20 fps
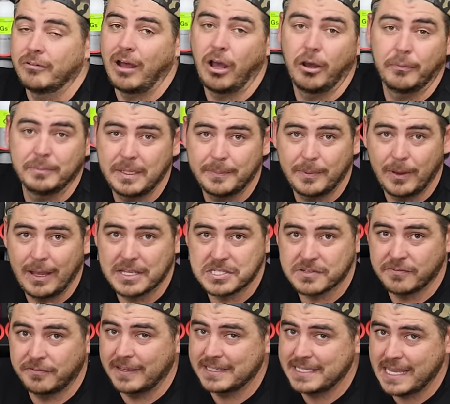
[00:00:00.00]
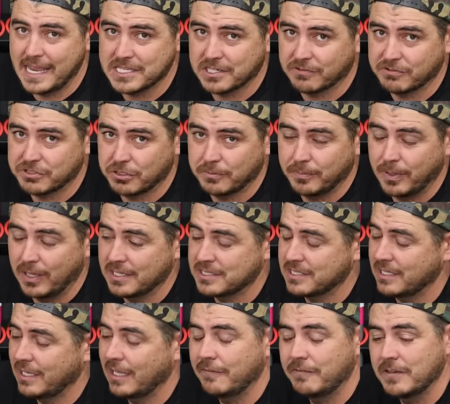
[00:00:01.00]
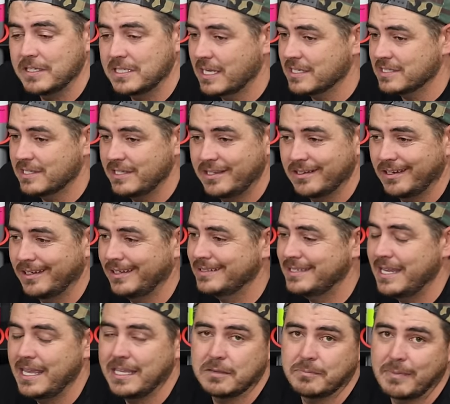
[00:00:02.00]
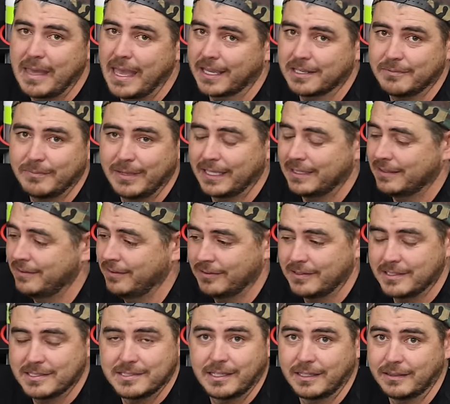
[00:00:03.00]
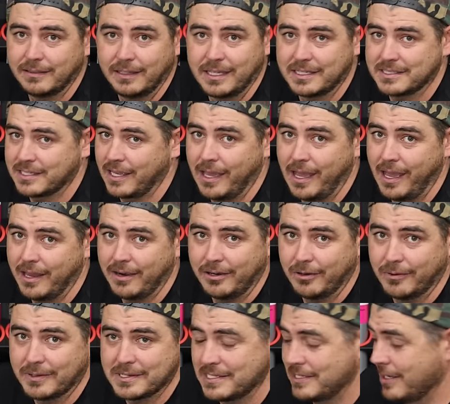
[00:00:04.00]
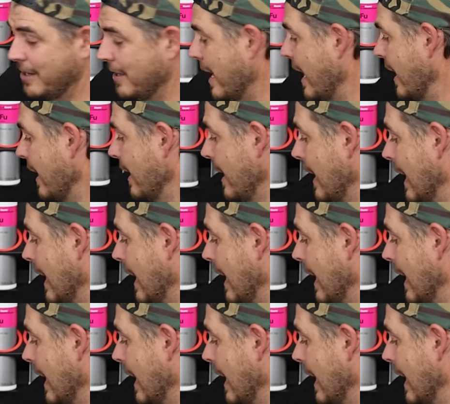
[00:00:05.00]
Home Depot has a fantastic return policy. If it does leak on you, take it back and be like, dude, this thing leaks. I don't know what to tell you.